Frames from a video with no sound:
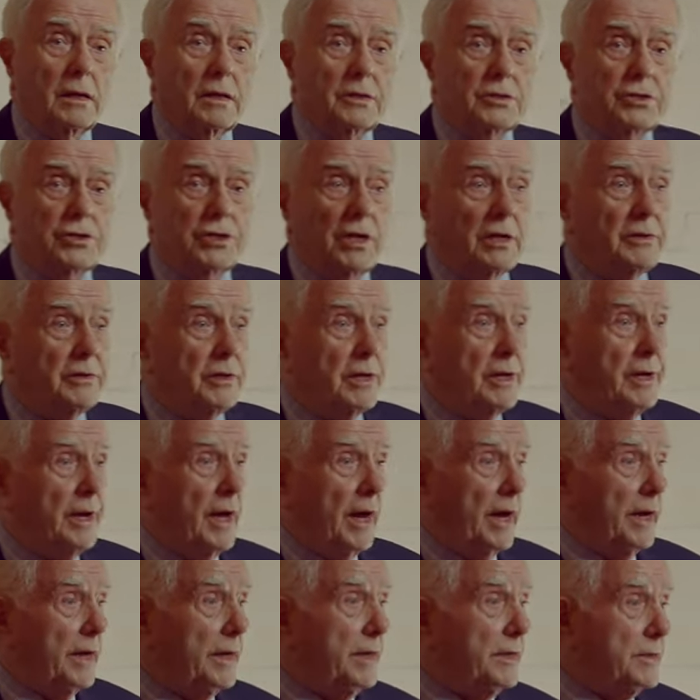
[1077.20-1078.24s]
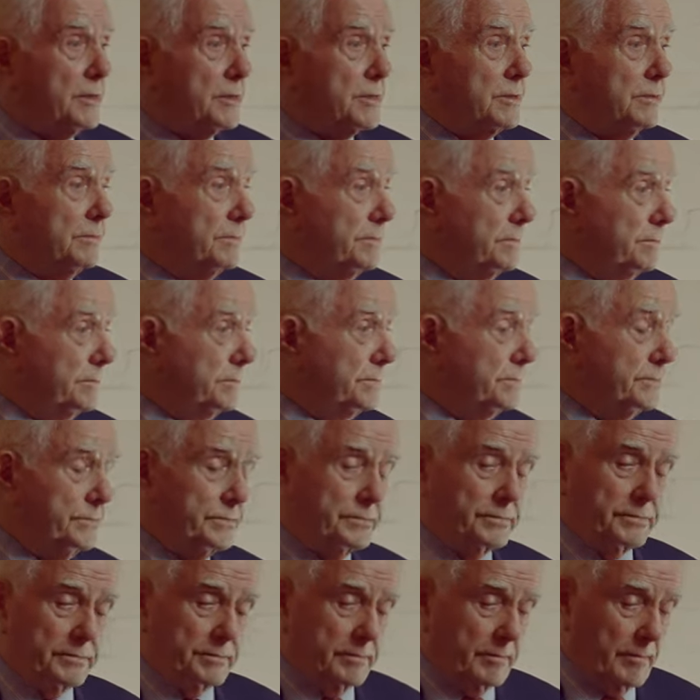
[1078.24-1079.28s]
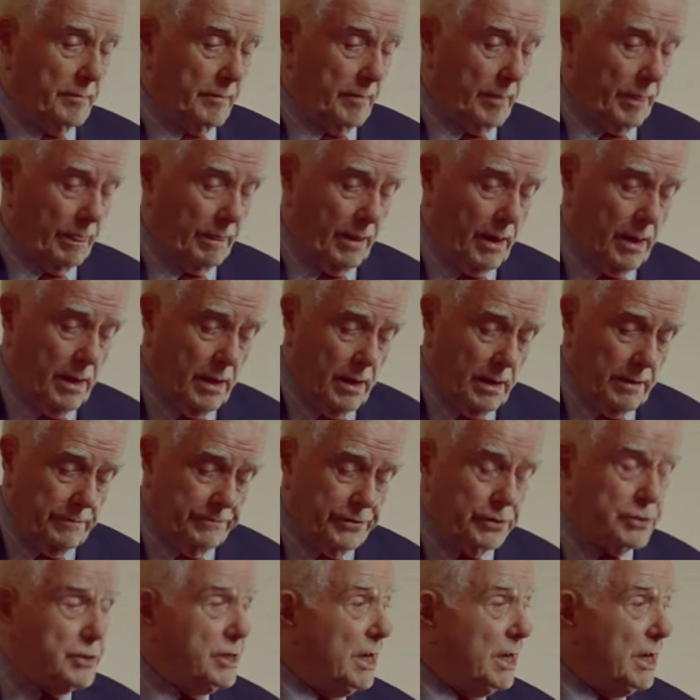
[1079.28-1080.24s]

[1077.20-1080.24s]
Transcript: Sunday night, for